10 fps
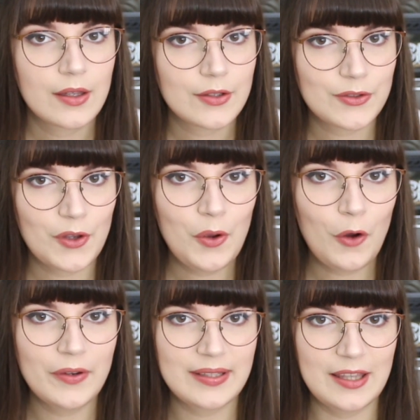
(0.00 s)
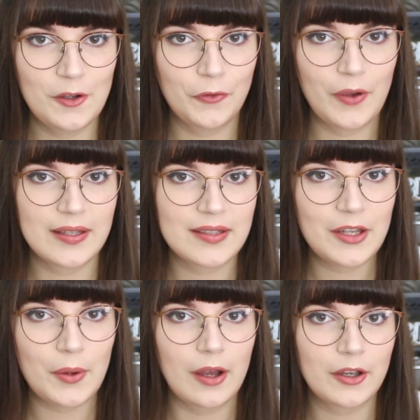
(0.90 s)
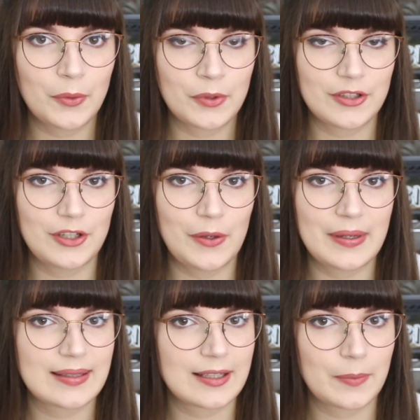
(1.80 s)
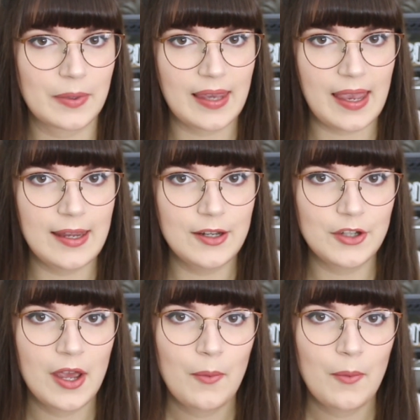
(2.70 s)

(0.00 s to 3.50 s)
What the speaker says: So obviously the first thing you are going to want to do is set up the cage,